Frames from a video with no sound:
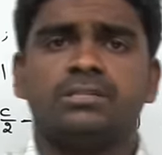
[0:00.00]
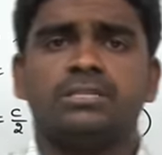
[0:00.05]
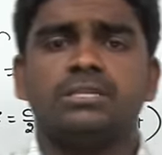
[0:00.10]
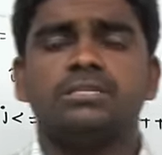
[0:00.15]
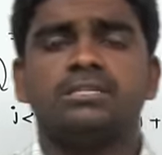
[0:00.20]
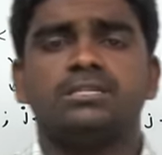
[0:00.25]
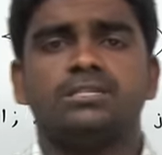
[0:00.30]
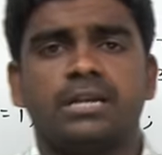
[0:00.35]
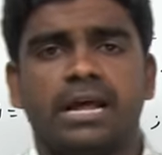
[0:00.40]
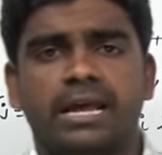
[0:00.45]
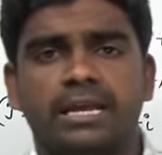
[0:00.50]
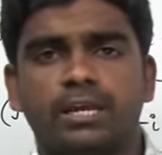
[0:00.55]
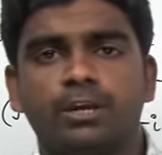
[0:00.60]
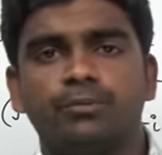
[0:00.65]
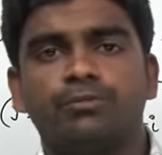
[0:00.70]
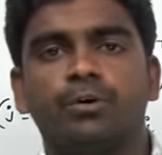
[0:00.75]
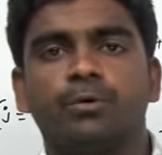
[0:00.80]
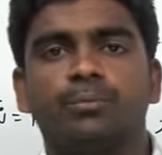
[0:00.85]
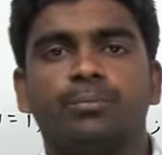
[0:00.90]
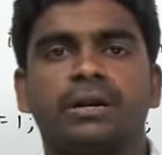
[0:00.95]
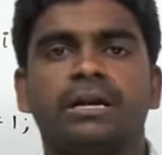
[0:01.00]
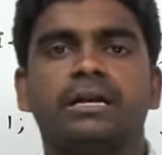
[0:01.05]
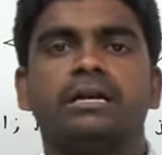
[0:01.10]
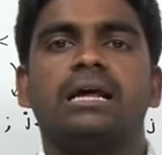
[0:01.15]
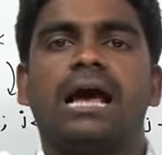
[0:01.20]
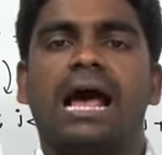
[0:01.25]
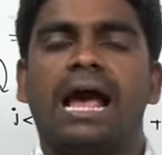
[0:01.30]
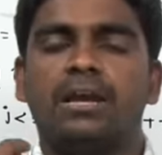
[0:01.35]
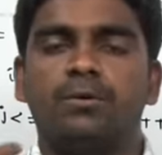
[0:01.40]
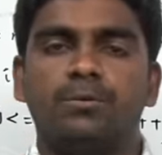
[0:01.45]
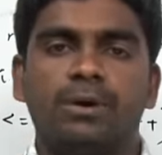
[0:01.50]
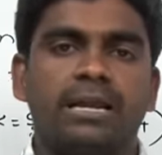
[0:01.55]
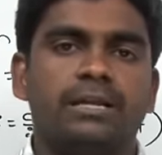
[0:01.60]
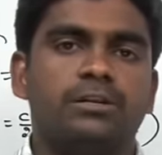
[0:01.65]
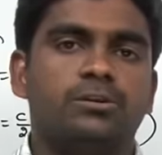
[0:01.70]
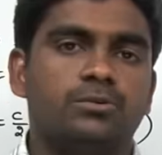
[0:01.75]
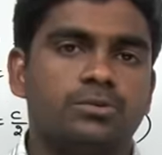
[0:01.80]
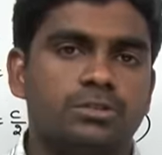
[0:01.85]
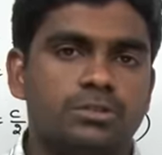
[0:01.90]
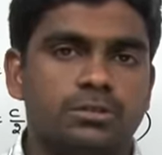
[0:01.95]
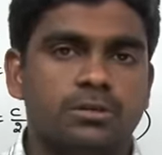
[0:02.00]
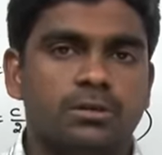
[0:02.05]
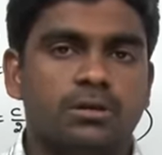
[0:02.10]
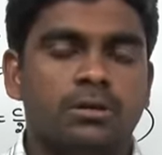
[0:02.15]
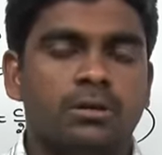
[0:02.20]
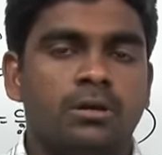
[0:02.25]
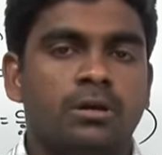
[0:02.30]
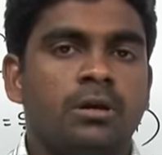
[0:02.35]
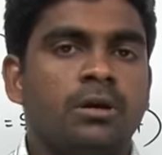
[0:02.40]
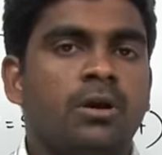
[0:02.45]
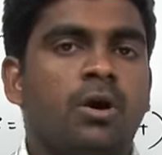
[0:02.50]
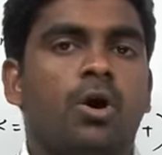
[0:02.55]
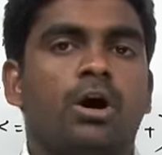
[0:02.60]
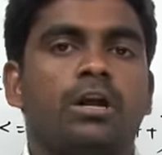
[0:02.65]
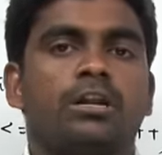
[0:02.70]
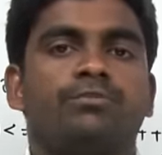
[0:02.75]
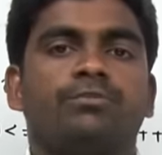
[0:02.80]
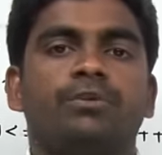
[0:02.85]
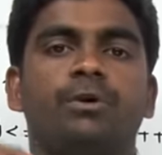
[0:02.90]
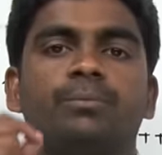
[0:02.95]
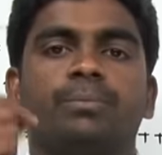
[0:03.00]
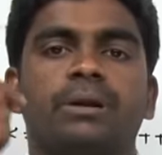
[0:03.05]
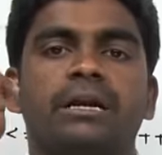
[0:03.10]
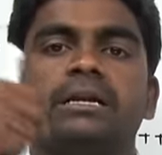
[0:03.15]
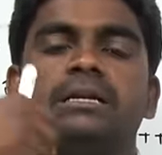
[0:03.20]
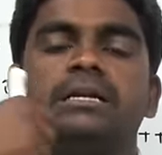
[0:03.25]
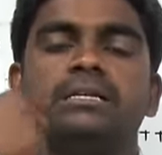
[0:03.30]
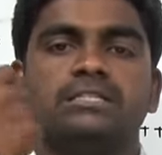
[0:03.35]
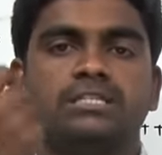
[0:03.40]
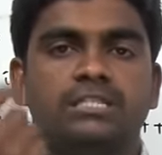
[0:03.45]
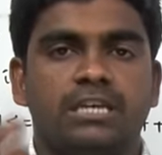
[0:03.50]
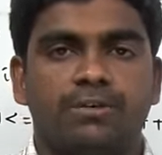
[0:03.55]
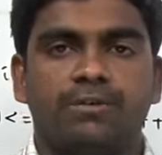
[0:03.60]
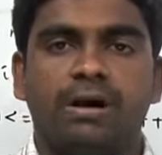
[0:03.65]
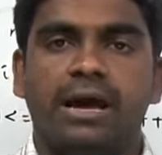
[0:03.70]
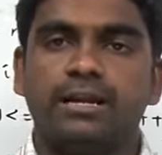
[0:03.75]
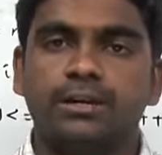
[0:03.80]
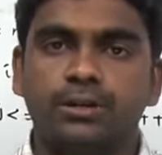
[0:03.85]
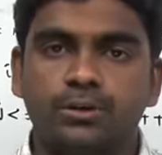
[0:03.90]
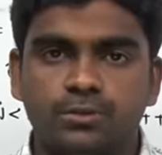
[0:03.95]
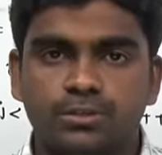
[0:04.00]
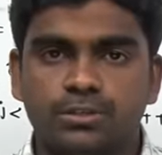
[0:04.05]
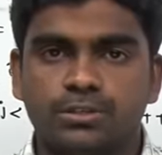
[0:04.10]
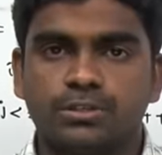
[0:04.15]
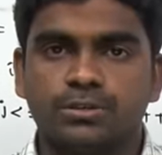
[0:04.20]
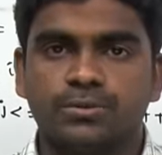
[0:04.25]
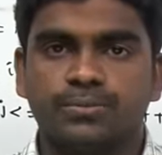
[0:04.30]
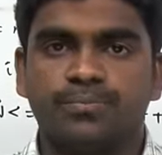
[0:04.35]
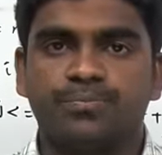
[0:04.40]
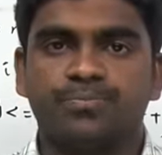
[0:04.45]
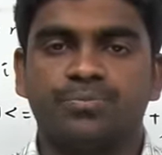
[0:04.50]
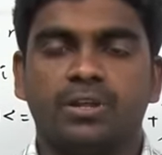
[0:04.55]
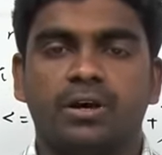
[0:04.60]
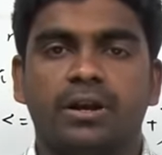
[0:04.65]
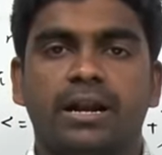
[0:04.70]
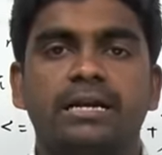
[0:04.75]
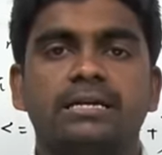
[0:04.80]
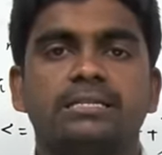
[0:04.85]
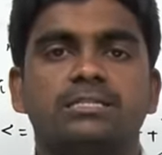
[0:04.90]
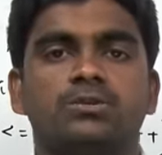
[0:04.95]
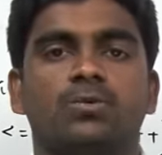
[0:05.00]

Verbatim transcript: just try if you print i values or if you print j values, right.